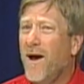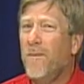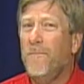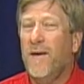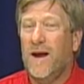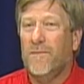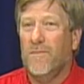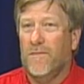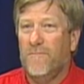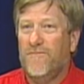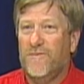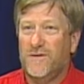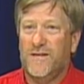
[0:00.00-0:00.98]

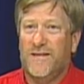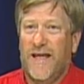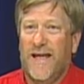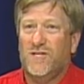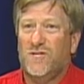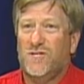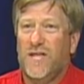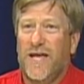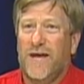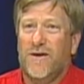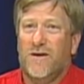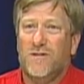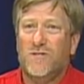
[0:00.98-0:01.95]
minimum for today's
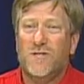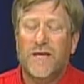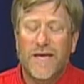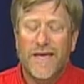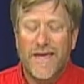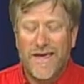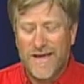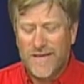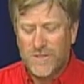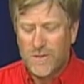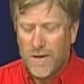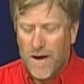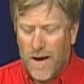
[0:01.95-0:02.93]
standards
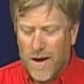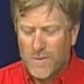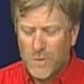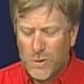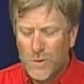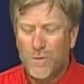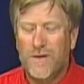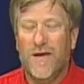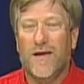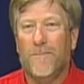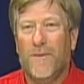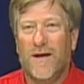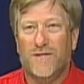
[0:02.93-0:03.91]
is 2
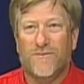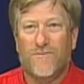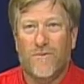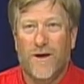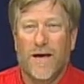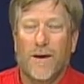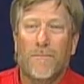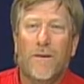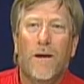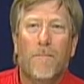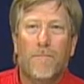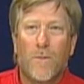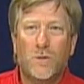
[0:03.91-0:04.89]
gigabytes of RAM.
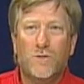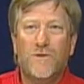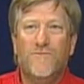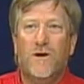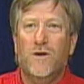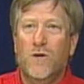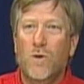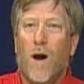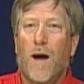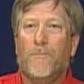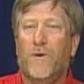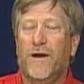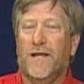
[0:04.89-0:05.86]
Most of your new
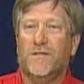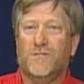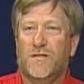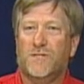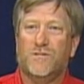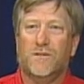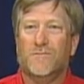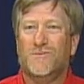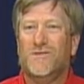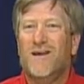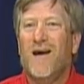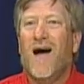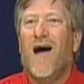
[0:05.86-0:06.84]
operating
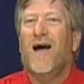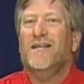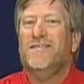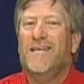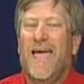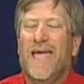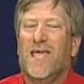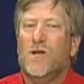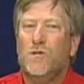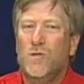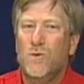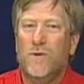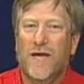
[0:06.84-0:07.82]
systems take
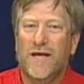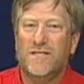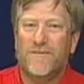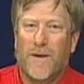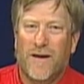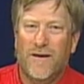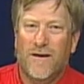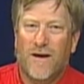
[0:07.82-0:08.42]
2 gigabytes